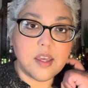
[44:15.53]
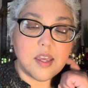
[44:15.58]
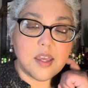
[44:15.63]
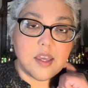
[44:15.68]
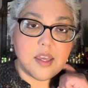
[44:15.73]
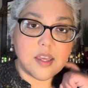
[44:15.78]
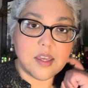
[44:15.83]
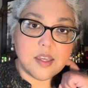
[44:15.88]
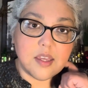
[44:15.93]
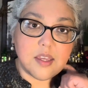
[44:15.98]

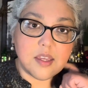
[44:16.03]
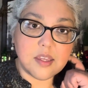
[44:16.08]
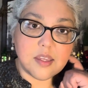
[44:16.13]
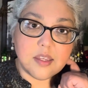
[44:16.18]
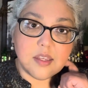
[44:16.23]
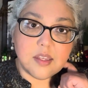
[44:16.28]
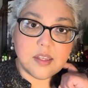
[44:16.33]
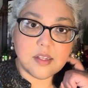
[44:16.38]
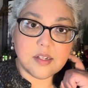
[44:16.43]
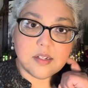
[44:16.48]

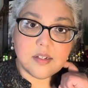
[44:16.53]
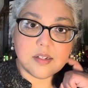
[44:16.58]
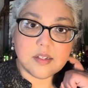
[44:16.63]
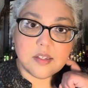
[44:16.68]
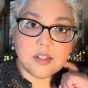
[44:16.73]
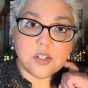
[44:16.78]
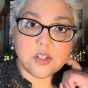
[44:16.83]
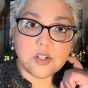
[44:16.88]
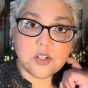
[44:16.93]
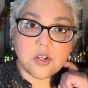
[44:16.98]
and
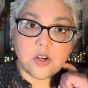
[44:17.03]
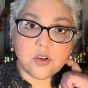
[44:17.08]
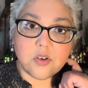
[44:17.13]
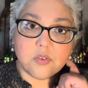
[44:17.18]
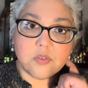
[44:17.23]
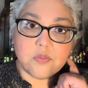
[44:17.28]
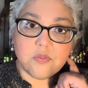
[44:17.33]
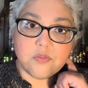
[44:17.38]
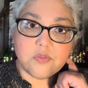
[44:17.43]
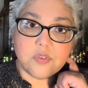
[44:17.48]
you
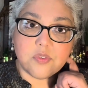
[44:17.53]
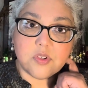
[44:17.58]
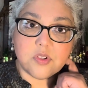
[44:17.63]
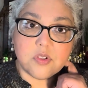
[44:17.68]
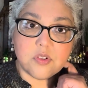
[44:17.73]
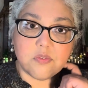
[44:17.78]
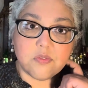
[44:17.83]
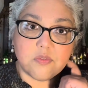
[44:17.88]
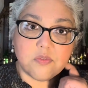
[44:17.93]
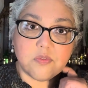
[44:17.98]
know for
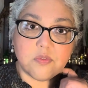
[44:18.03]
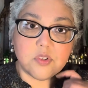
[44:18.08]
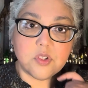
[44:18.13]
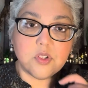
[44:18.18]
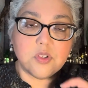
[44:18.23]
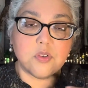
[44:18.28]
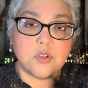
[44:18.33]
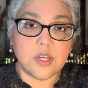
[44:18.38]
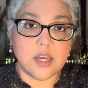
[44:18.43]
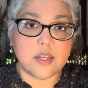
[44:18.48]

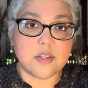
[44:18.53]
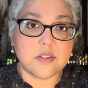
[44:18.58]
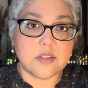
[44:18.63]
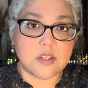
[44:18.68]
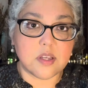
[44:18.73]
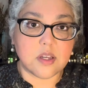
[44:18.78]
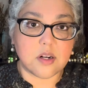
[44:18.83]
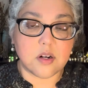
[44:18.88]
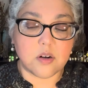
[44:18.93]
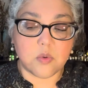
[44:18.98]
you guys
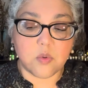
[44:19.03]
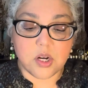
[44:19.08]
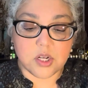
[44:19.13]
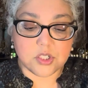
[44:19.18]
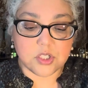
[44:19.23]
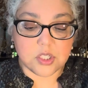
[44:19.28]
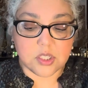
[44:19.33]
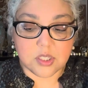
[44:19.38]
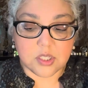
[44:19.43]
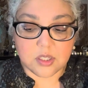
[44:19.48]
that are
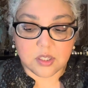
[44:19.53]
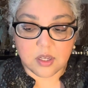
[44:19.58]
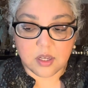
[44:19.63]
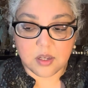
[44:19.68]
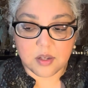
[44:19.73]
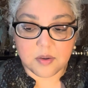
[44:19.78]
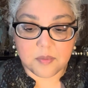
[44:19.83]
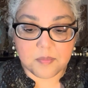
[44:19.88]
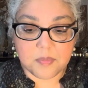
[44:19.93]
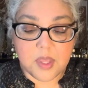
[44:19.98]
watching
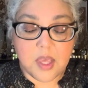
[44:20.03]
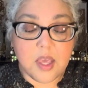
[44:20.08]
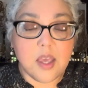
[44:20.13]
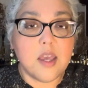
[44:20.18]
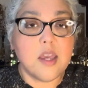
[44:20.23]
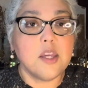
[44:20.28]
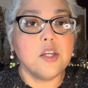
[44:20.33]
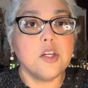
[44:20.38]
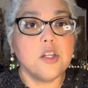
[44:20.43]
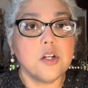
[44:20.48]
um
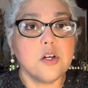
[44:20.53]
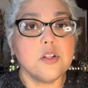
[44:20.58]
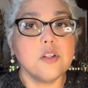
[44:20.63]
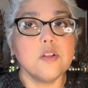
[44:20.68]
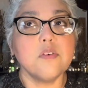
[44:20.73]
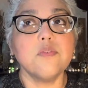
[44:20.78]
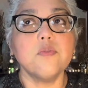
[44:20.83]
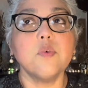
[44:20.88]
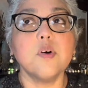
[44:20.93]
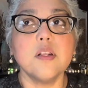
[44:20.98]
you know the
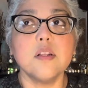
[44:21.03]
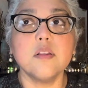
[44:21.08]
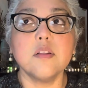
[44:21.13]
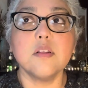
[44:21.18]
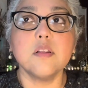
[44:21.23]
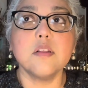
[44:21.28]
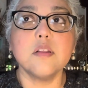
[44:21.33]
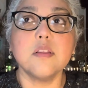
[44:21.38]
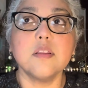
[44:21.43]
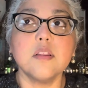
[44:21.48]
one
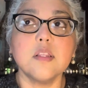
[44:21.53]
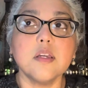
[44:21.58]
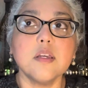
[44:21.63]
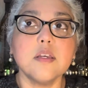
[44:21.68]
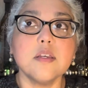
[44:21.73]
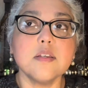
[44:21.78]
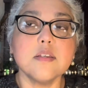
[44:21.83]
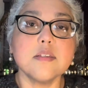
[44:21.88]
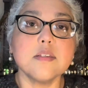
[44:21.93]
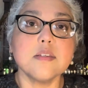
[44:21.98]
the thing
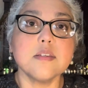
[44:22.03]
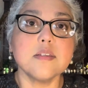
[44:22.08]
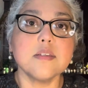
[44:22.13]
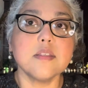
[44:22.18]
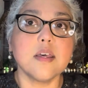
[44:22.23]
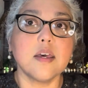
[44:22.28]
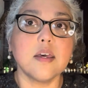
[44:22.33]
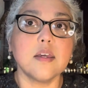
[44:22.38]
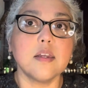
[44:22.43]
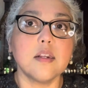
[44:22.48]
is is
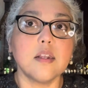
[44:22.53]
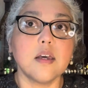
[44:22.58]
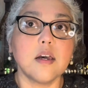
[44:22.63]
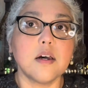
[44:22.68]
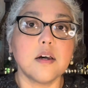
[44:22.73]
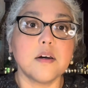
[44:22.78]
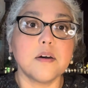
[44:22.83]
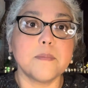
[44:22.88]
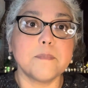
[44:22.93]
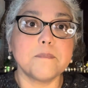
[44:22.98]
that
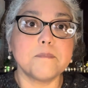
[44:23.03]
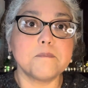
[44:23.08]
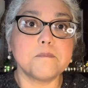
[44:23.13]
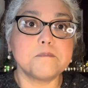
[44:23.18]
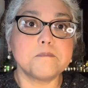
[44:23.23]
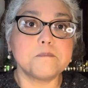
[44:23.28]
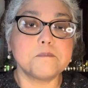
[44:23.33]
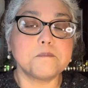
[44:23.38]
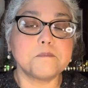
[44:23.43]
um